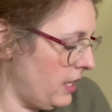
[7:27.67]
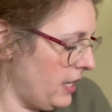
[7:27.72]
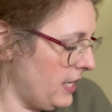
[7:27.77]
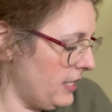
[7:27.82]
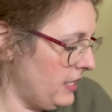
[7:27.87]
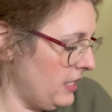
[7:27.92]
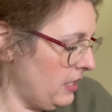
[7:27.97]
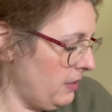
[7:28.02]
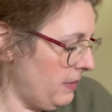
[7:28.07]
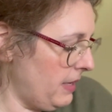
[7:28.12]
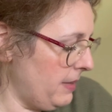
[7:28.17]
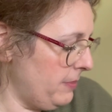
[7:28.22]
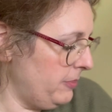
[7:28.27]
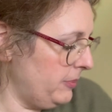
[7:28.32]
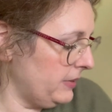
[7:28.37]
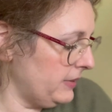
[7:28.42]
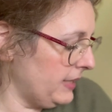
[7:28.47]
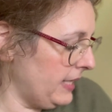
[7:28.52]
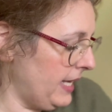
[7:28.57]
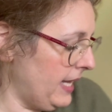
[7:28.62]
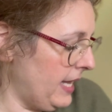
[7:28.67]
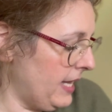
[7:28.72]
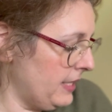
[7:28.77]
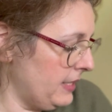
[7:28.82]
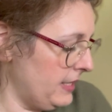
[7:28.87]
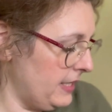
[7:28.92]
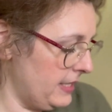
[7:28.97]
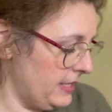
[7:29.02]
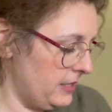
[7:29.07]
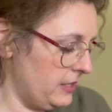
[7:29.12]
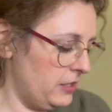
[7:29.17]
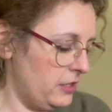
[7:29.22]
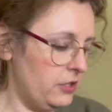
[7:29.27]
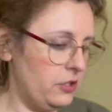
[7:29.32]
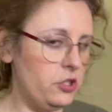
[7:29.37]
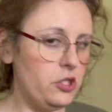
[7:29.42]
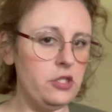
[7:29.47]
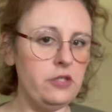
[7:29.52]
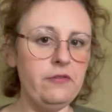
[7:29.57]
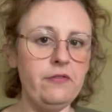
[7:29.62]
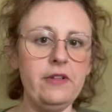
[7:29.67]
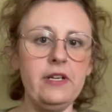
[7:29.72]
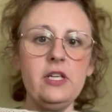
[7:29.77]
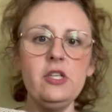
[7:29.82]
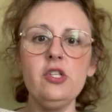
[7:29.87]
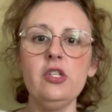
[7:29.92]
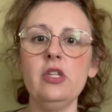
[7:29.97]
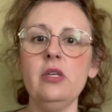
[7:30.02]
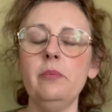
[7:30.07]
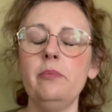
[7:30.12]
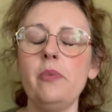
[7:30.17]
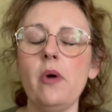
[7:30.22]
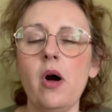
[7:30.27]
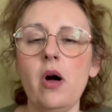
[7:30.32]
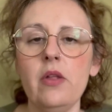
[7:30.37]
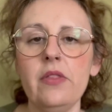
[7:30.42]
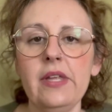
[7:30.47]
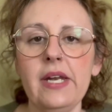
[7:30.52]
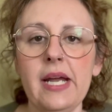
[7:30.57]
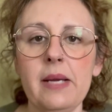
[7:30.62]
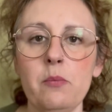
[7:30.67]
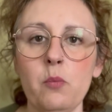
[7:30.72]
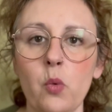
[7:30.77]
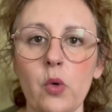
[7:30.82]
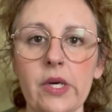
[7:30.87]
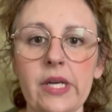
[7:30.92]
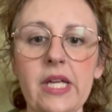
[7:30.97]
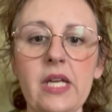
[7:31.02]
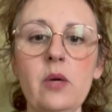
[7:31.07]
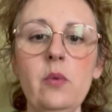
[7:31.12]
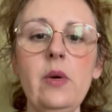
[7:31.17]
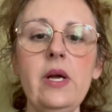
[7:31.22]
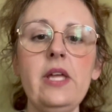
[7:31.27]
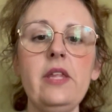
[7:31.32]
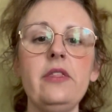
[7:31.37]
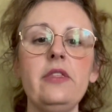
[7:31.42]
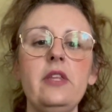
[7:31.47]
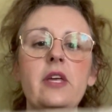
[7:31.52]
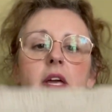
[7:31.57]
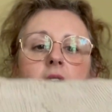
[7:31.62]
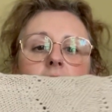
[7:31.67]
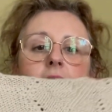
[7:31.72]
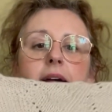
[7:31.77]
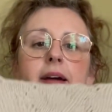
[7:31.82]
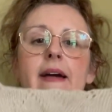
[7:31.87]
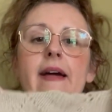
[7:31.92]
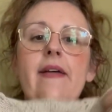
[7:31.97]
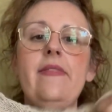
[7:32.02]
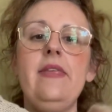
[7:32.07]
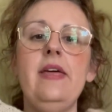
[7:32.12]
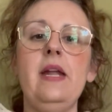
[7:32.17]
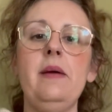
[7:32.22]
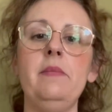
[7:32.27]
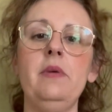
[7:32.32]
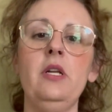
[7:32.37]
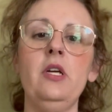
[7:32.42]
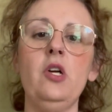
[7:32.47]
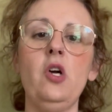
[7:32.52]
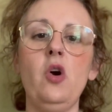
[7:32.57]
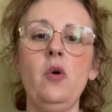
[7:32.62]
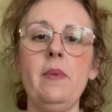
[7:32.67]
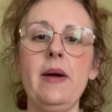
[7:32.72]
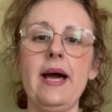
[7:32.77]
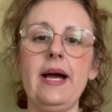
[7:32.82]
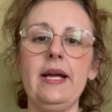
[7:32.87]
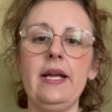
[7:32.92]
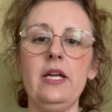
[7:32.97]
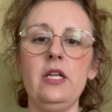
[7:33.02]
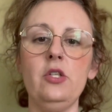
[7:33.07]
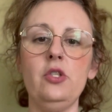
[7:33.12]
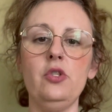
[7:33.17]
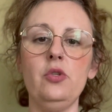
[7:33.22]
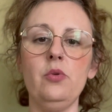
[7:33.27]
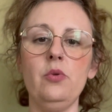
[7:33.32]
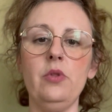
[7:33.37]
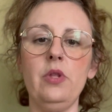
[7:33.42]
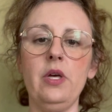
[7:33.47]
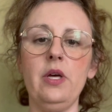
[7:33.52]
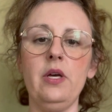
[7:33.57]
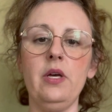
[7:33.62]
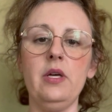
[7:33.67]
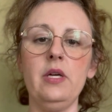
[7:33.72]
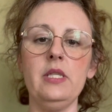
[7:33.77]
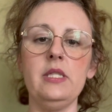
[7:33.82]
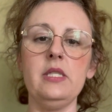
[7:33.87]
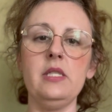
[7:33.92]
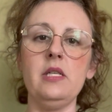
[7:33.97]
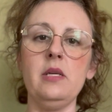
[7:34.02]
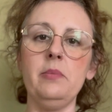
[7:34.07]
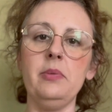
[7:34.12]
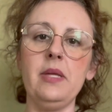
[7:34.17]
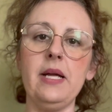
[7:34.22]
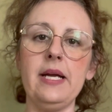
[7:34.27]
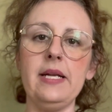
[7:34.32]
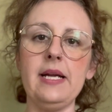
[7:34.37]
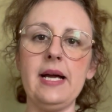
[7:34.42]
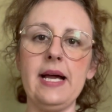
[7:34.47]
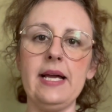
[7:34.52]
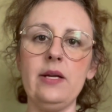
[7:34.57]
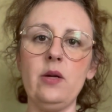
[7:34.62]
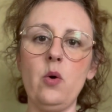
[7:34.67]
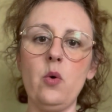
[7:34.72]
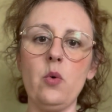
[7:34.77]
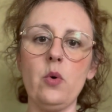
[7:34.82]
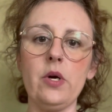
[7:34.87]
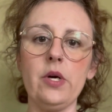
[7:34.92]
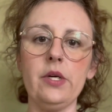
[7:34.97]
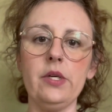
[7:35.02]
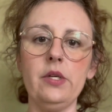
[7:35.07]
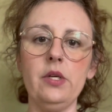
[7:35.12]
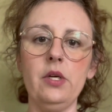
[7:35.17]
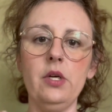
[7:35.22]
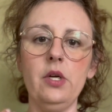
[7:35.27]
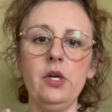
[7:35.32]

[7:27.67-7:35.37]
I think my plan is to just finish the ball that I'm working with, and then I'm going to go back and do it's an applied I-cord